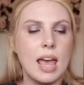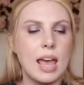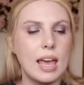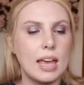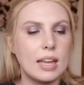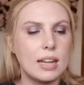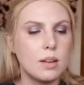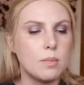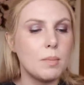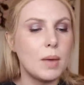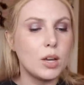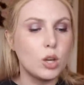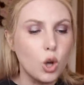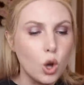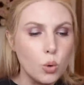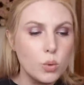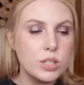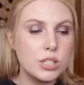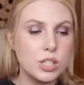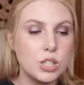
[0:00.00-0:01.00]
And my
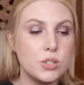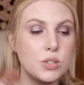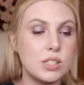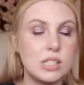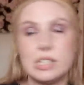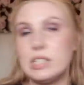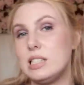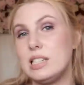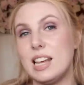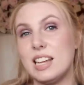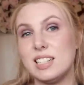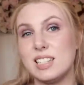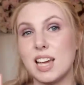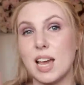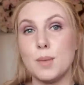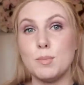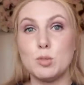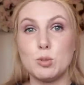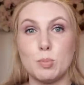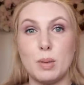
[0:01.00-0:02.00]
goal was to use this 10
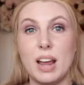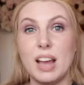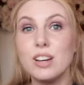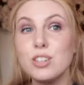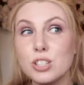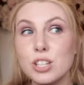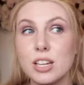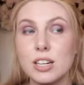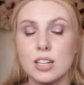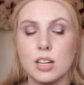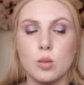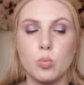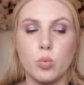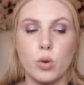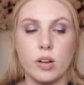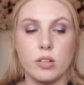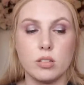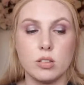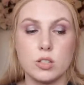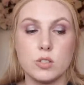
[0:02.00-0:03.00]
times, but I actually ended up
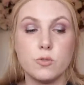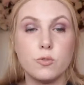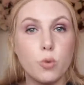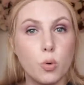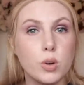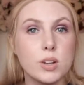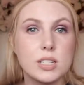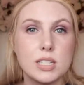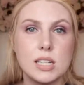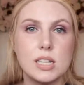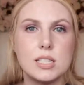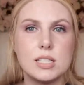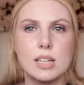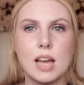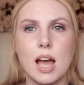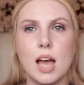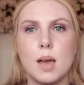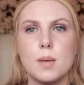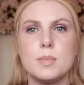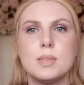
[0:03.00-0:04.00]
wearing this 14
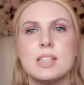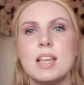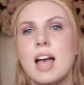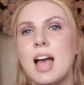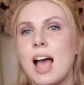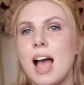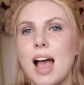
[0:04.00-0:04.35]
times.